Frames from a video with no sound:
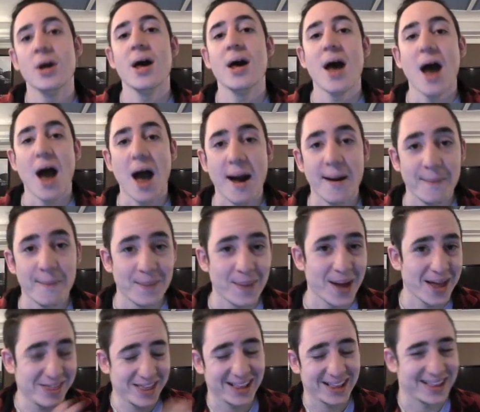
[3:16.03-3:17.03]
I
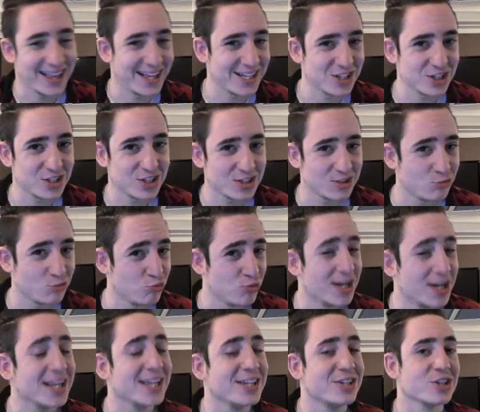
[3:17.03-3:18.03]
think that's
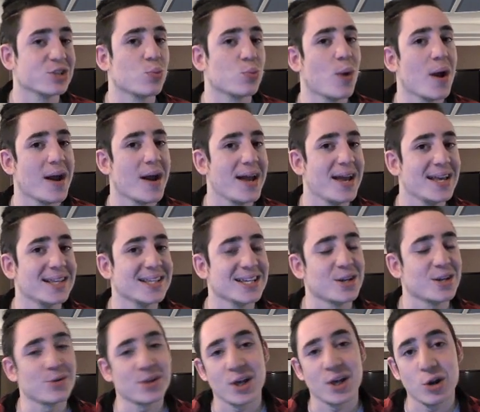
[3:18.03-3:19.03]
really just where it is. I don't
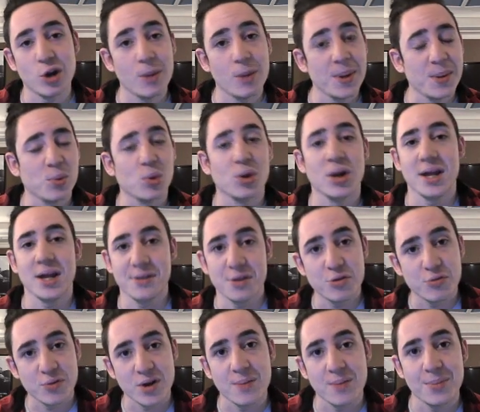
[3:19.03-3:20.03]
think a lot of people like the
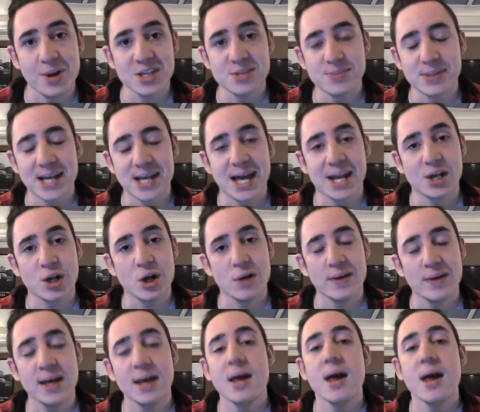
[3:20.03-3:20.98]
3-on burst mechanic of it.